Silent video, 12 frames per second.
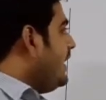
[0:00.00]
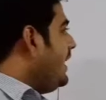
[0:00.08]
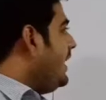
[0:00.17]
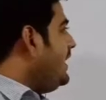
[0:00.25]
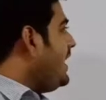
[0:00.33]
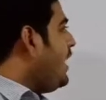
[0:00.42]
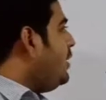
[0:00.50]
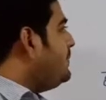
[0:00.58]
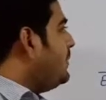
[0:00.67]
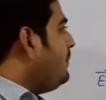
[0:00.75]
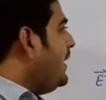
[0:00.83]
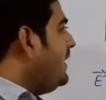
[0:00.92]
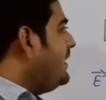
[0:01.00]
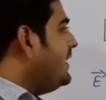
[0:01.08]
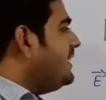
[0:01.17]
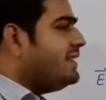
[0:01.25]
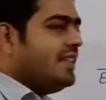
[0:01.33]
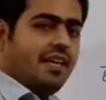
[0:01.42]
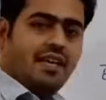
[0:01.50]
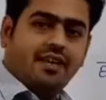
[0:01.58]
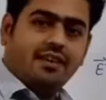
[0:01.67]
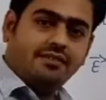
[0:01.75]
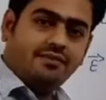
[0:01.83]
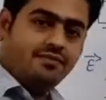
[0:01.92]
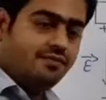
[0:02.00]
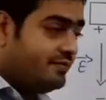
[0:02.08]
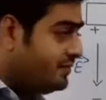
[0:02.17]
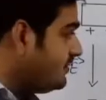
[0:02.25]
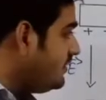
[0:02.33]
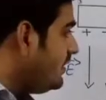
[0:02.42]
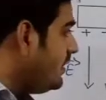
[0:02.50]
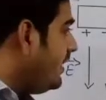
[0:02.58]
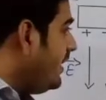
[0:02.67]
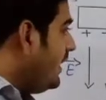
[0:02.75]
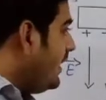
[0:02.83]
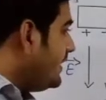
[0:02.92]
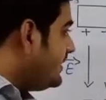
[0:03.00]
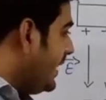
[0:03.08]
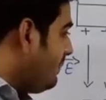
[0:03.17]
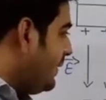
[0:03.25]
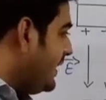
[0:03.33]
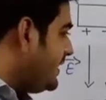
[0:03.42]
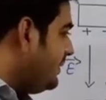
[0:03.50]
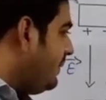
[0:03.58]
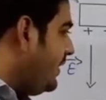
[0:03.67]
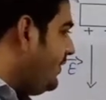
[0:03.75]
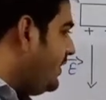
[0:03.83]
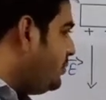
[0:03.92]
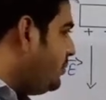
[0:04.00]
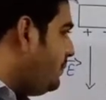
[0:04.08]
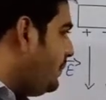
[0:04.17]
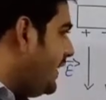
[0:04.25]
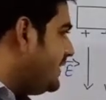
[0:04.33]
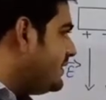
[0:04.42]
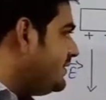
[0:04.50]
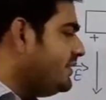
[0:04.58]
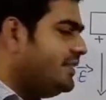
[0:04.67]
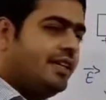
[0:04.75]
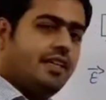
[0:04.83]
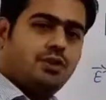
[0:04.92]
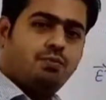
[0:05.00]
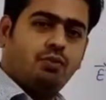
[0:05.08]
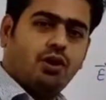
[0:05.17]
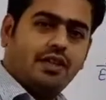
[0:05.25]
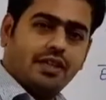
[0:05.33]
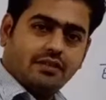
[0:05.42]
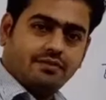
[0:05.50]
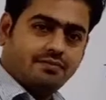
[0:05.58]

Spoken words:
Area of the plate, that is A. Separation between two plates, that is small d.